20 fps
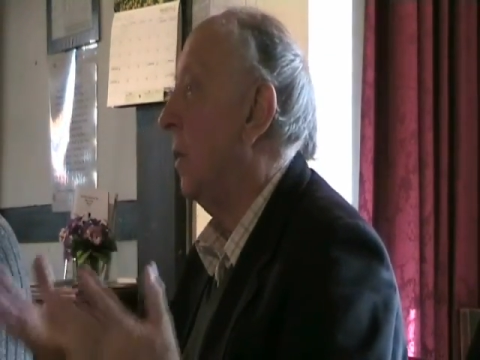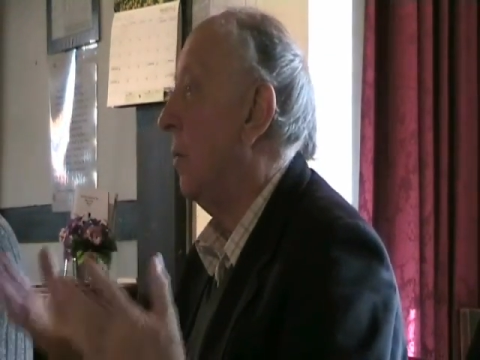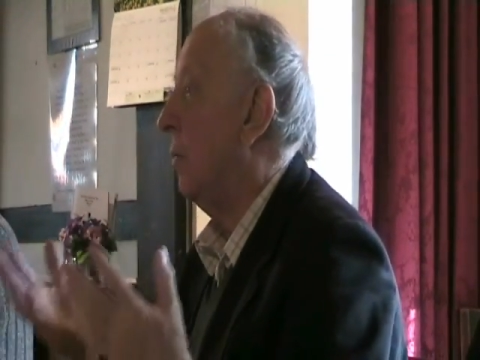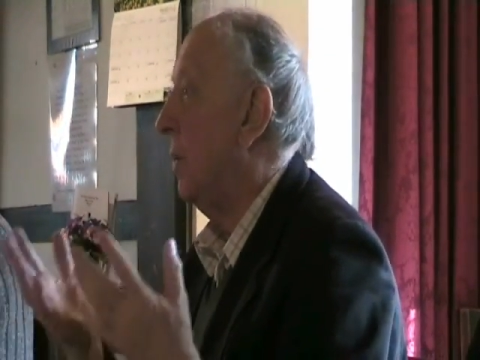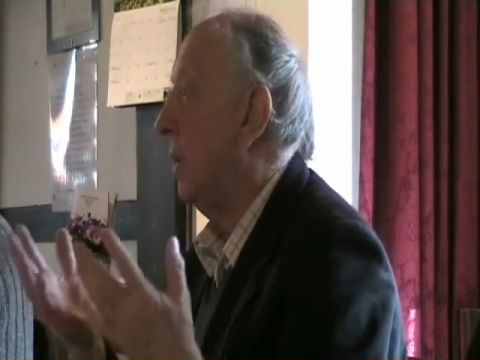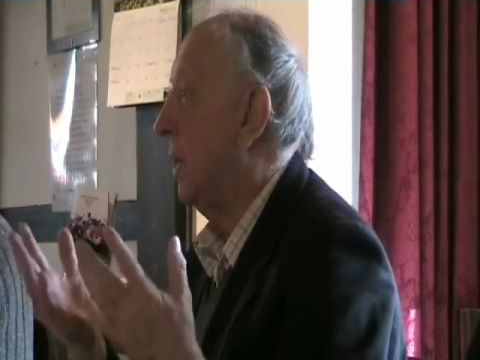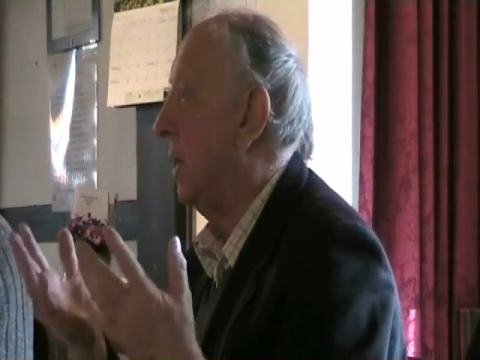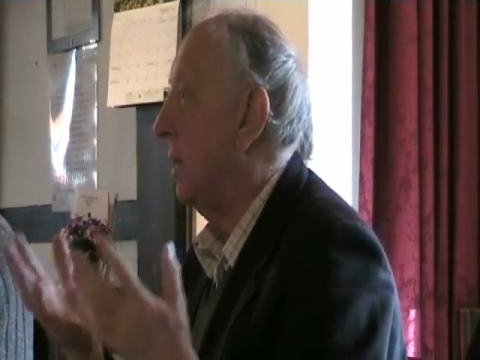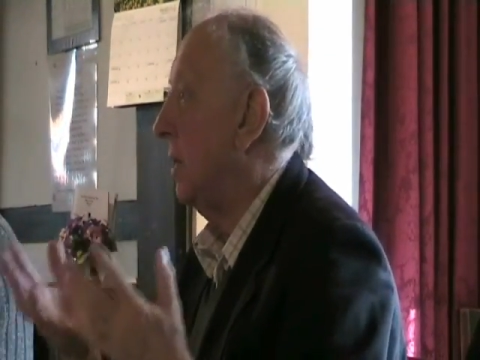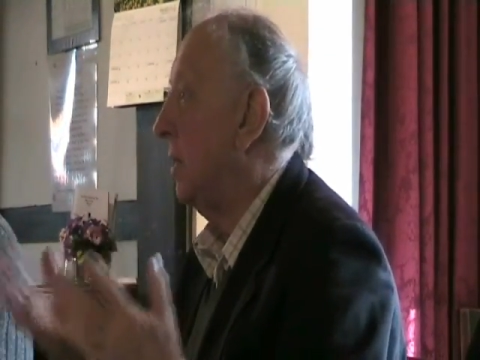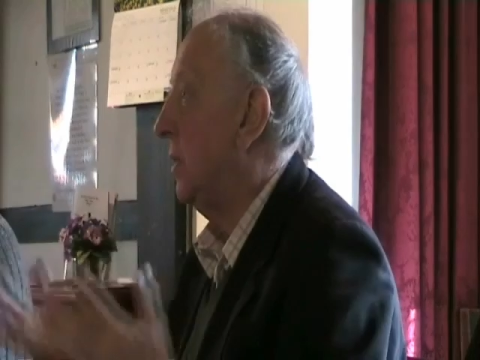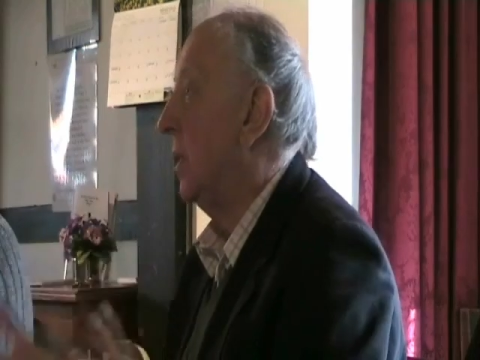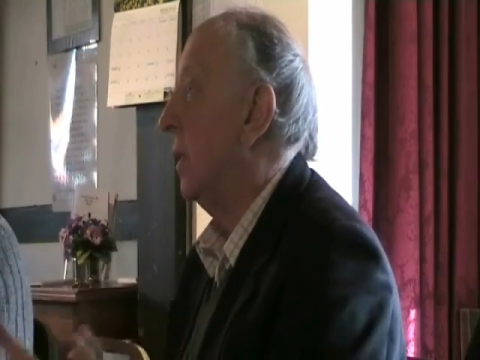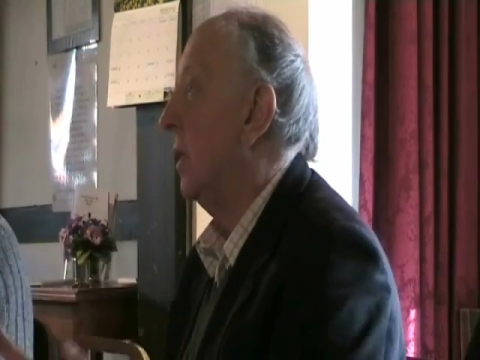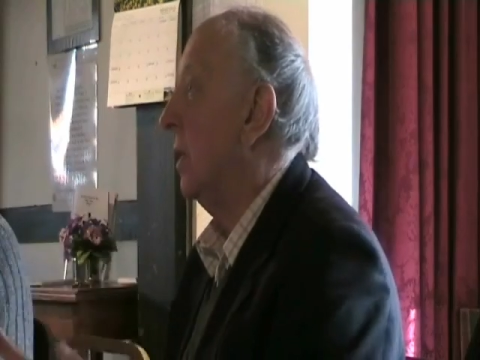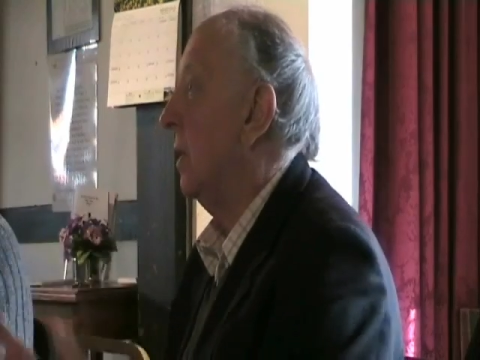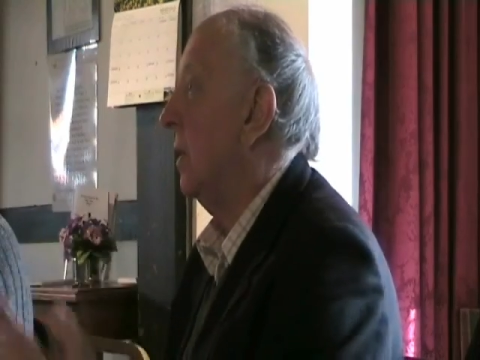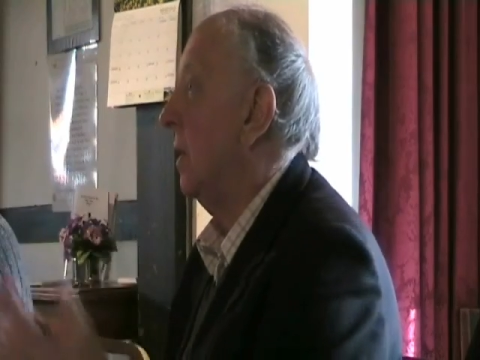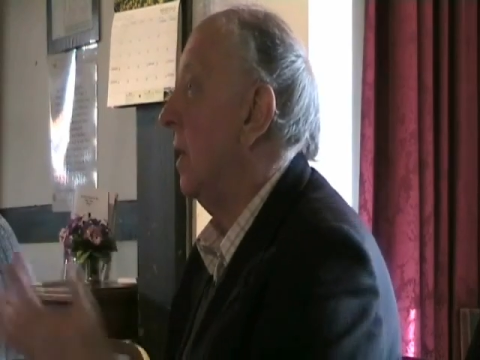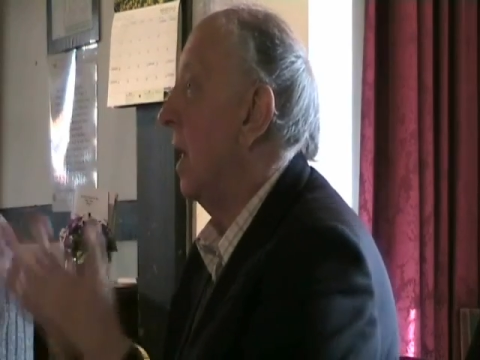that we can
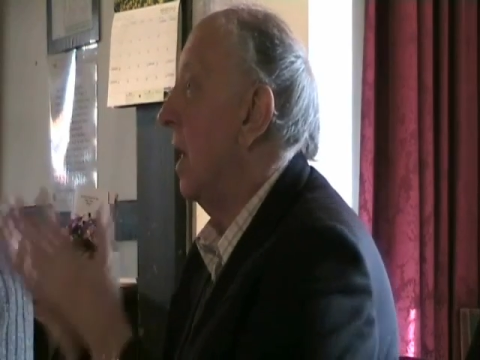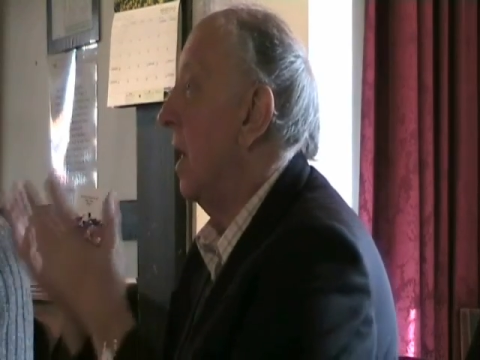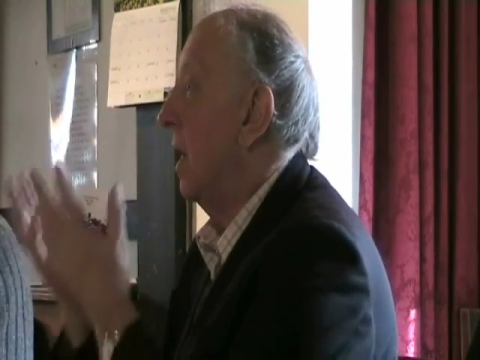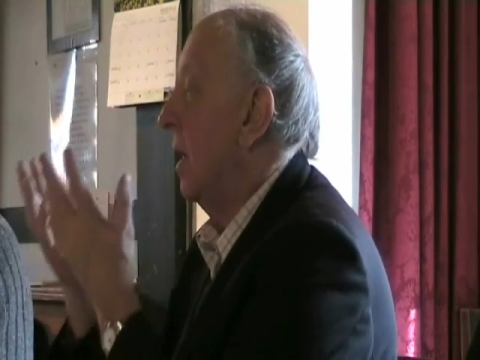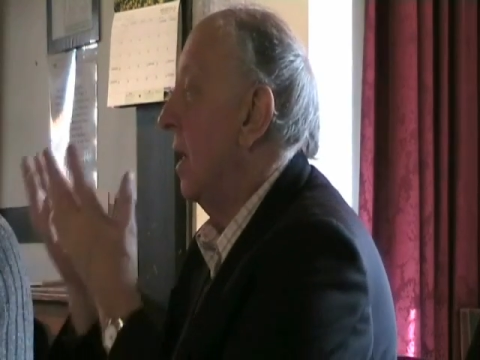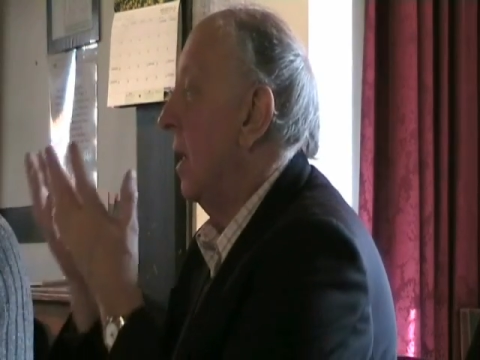turn